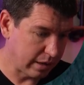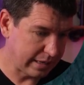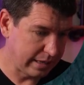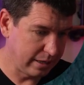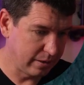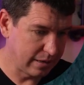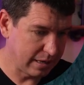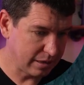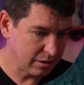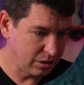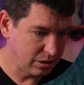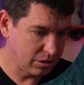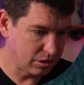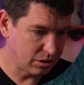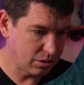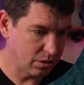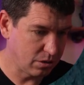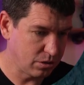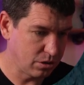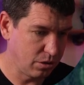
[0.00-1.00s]
here. It actually
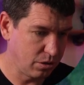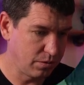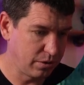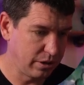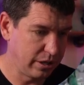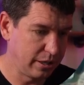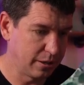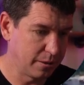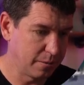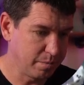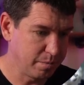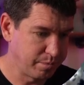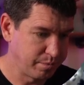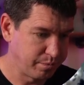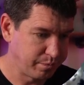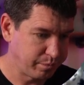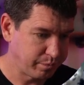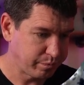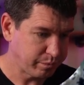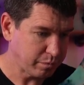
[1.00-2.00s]
starts over here,
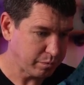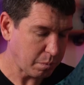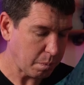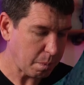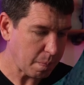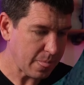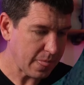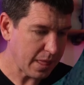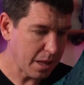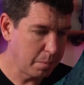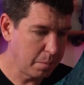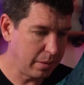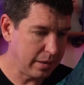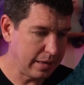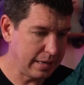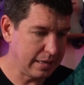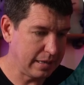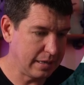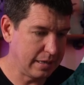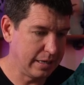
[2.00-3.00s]

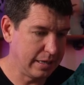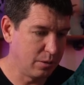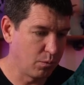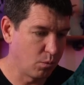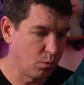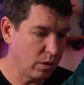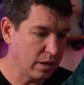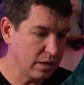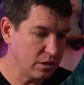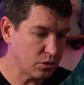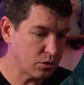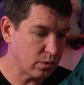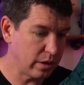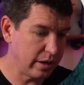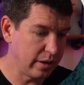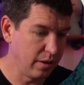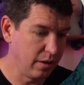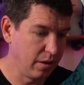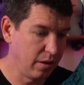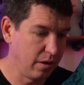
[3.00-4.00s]
but it runs
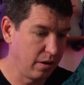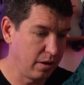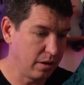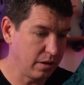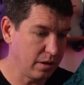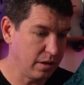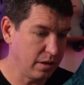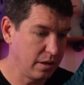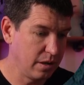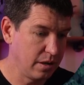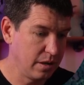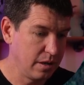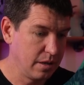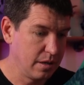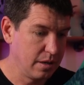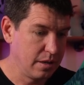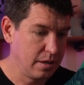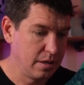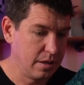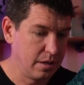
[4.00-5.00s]
right along
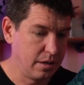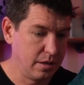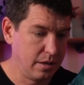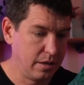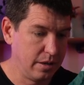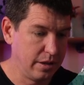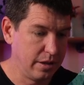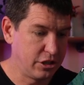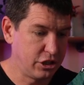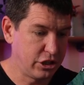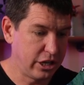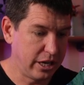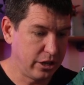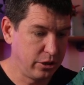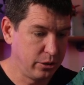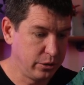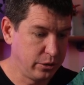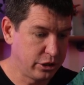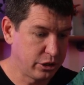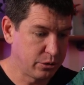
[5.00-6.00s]
the
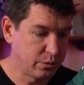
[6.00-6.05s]
Chattahoochee